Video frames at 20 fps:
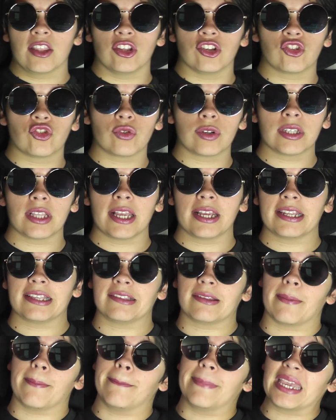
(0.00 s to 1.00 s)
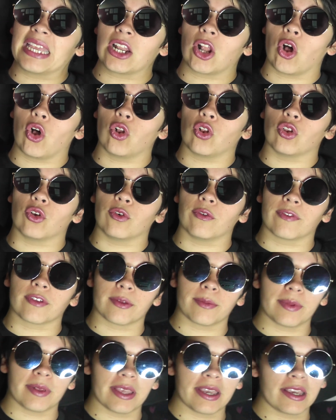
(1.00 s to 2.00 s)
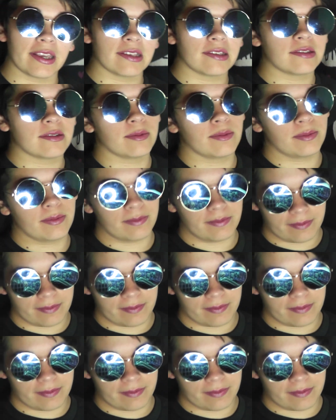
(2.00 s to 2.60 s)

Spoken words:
The storyline is a bit all over the place,